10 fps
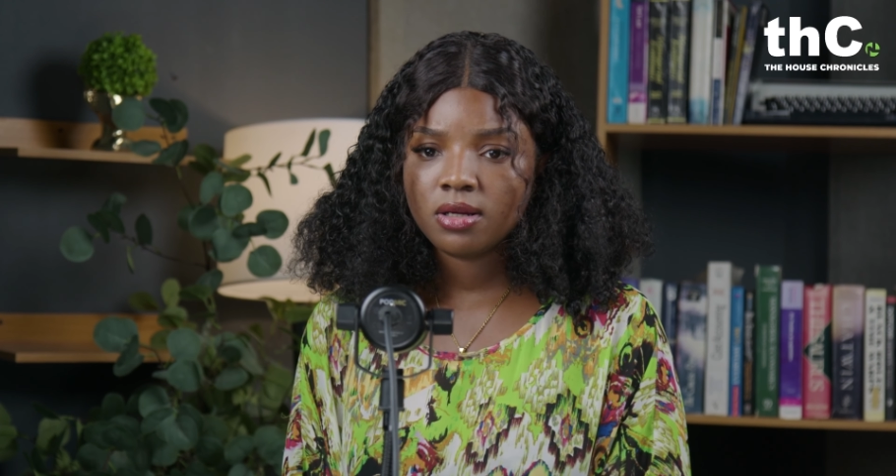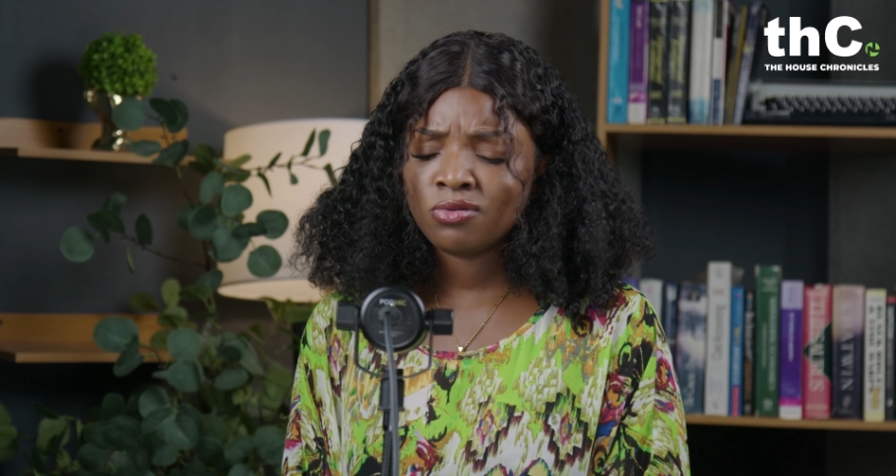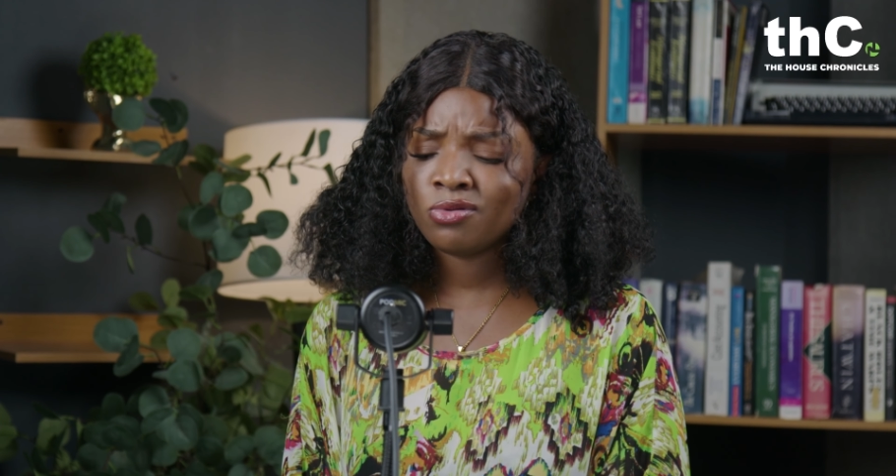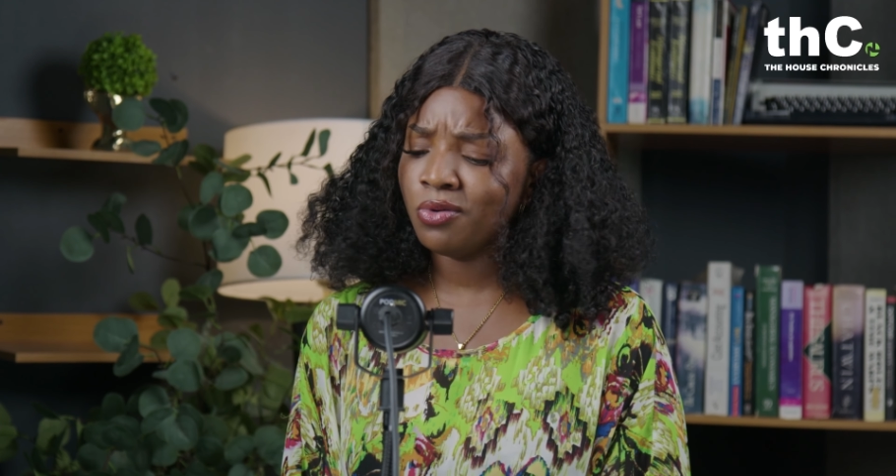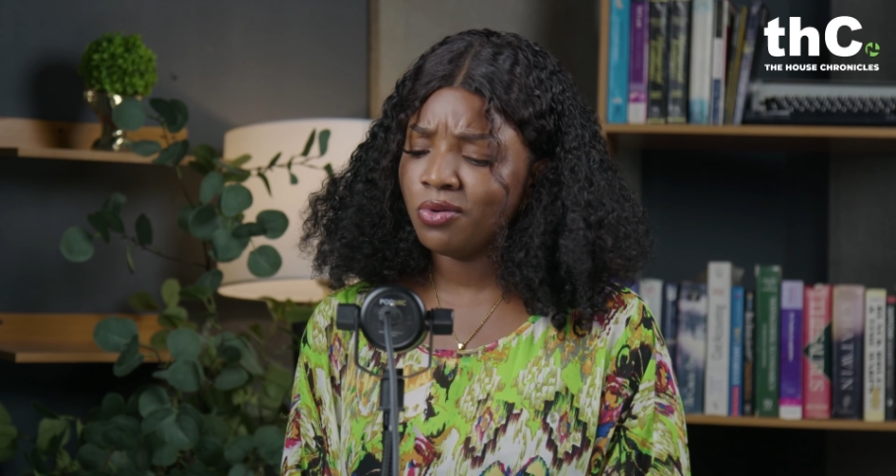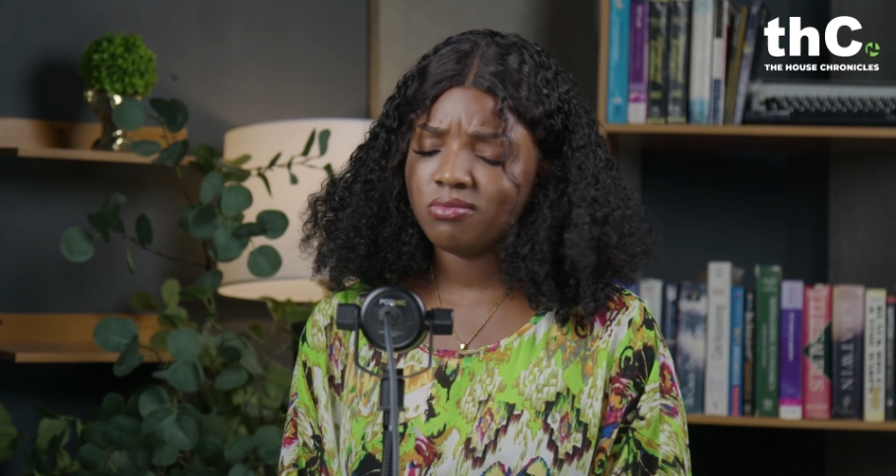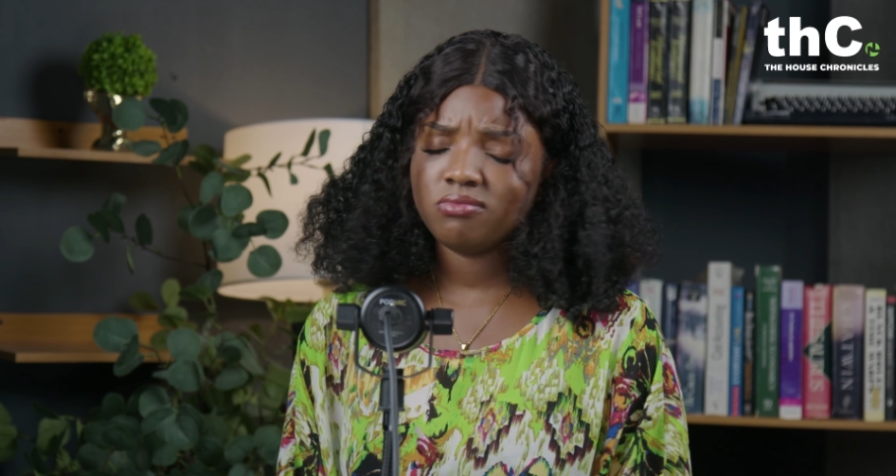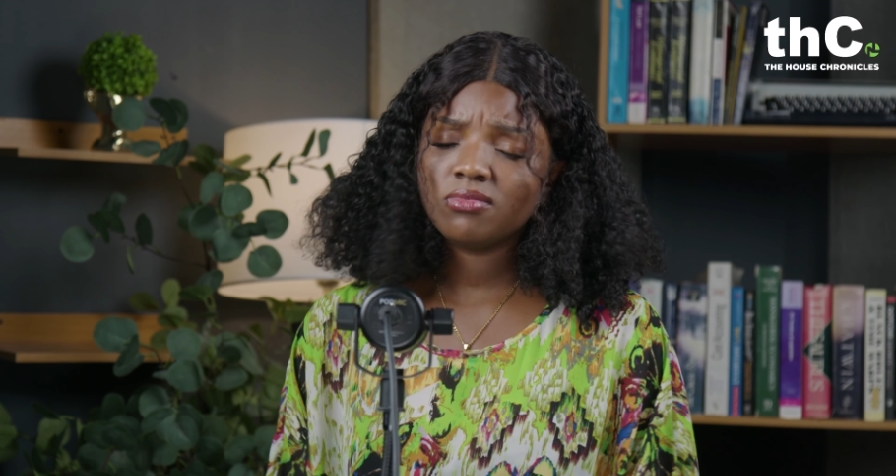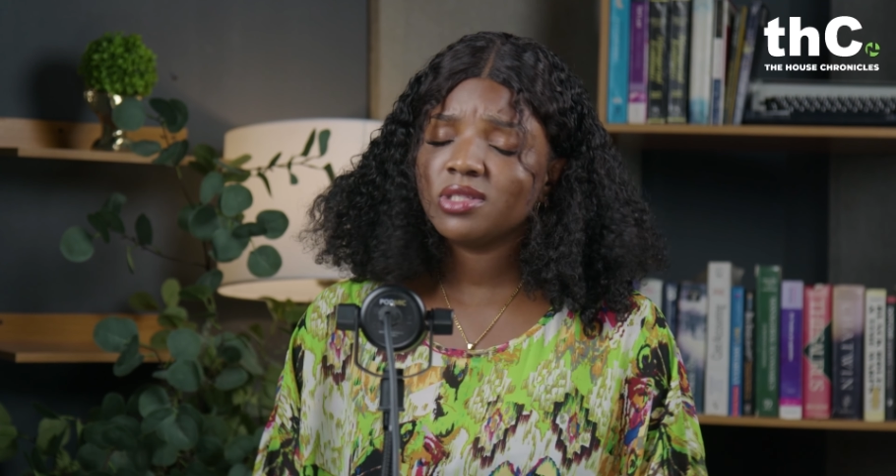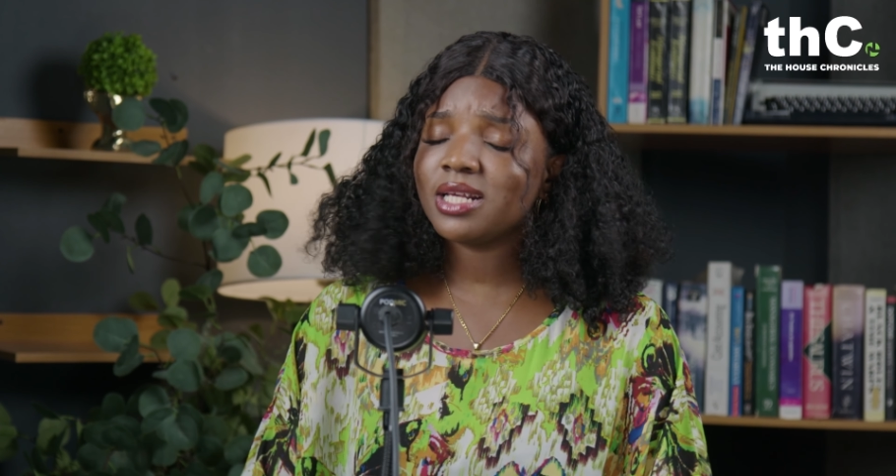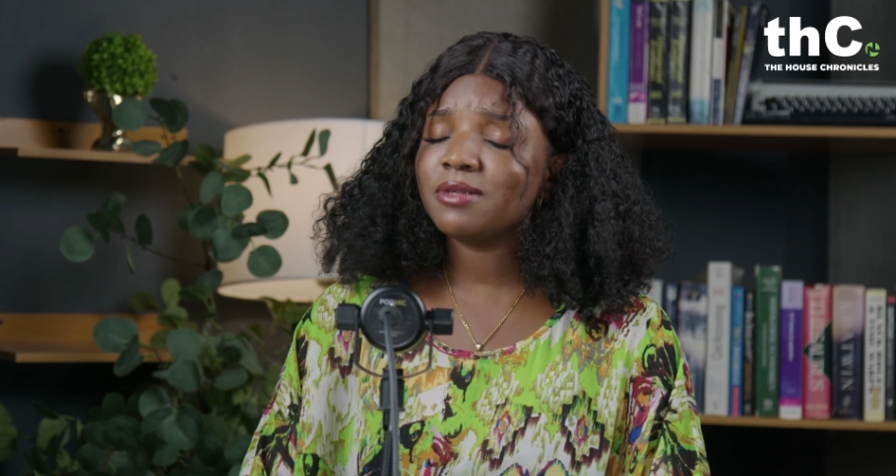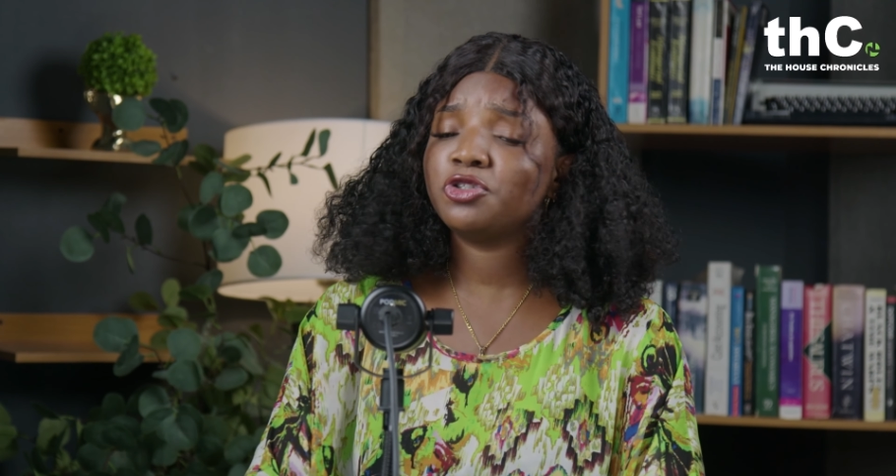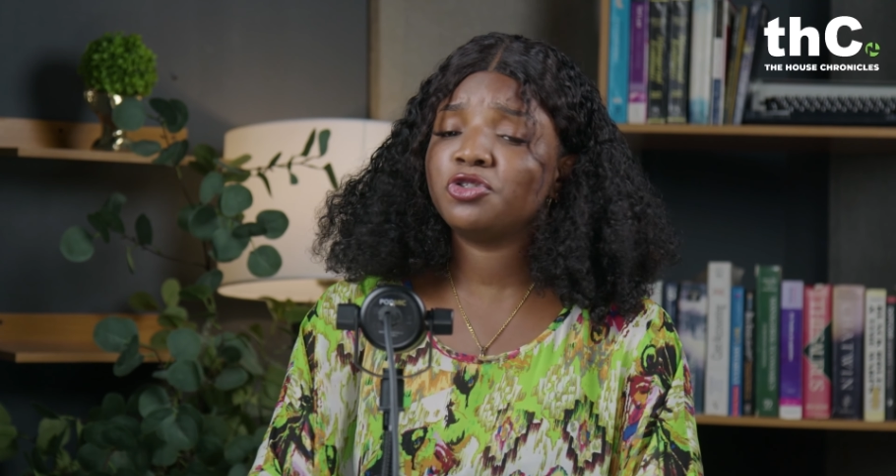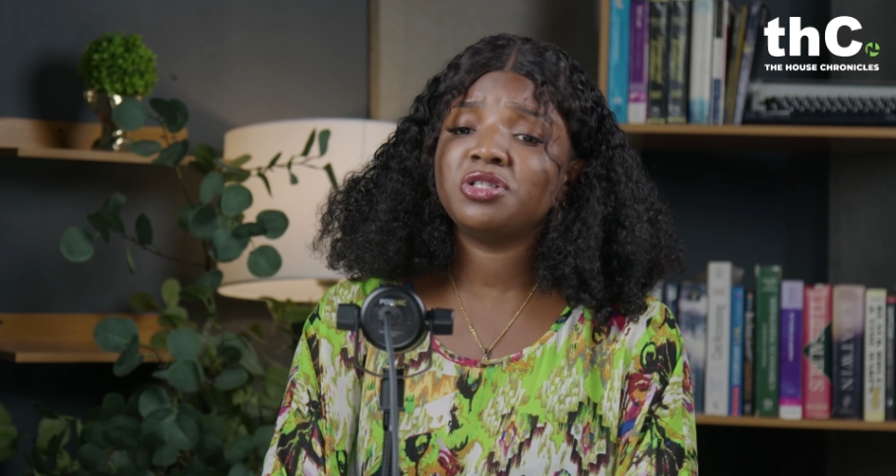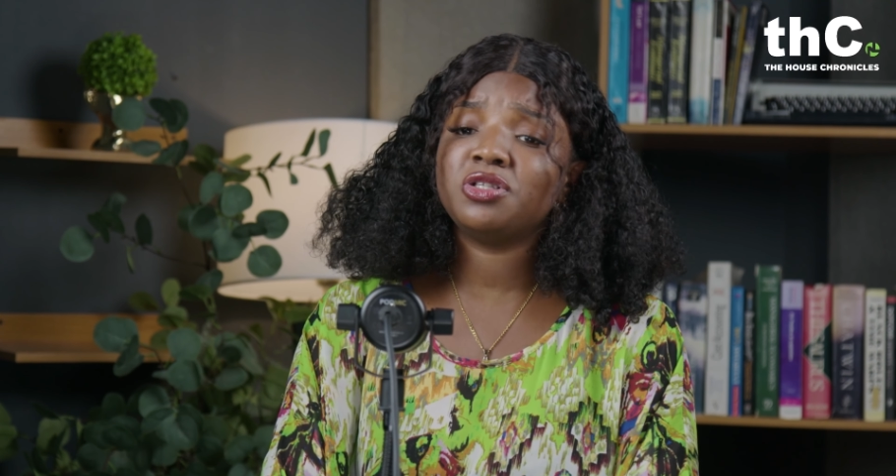No, it's actually
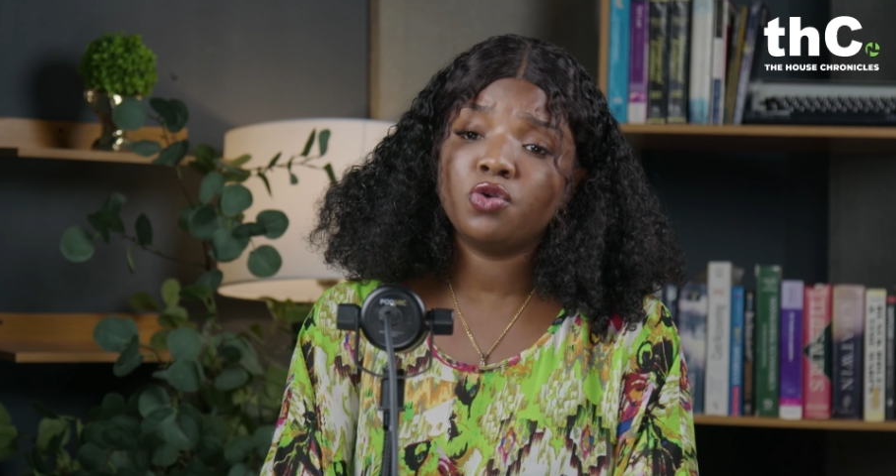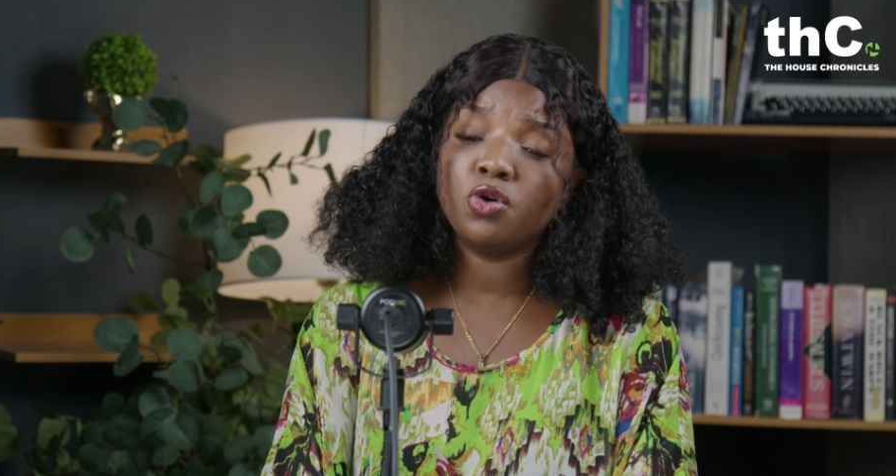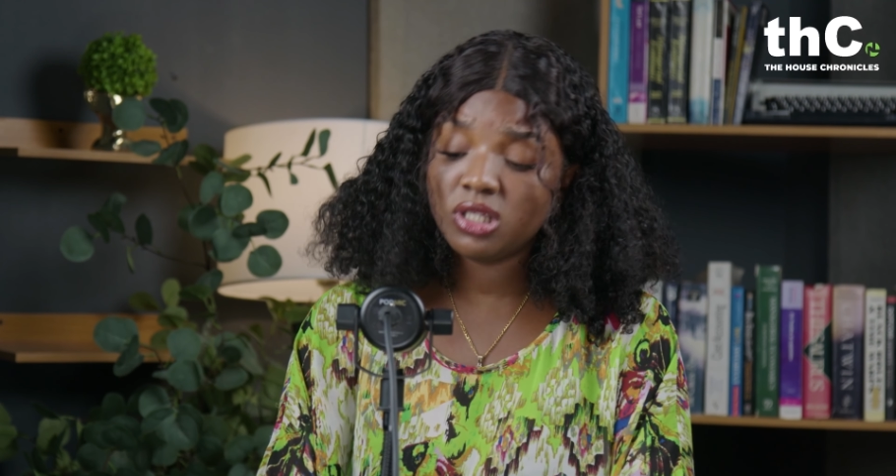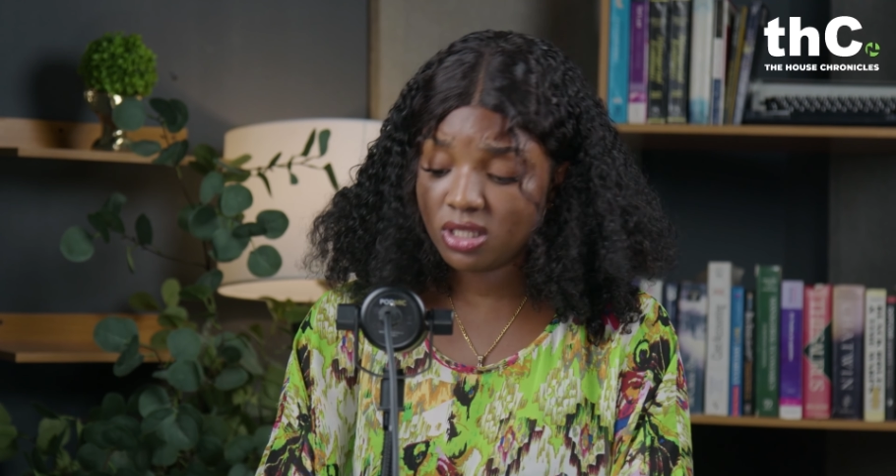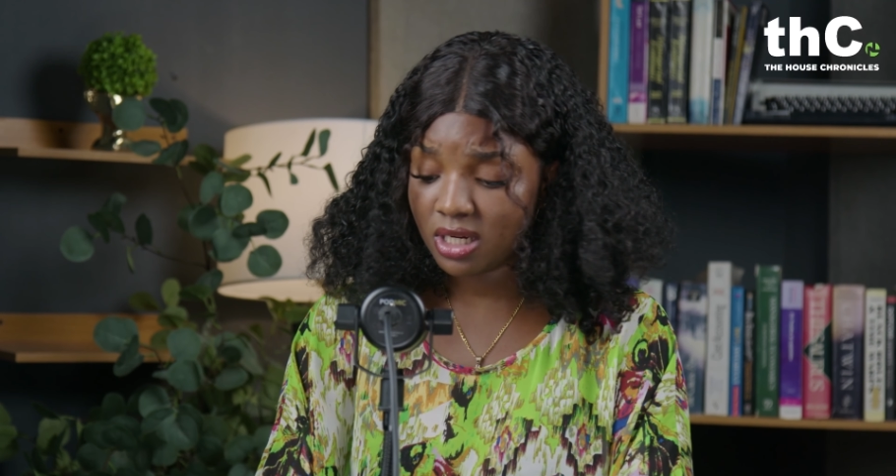just disgusting,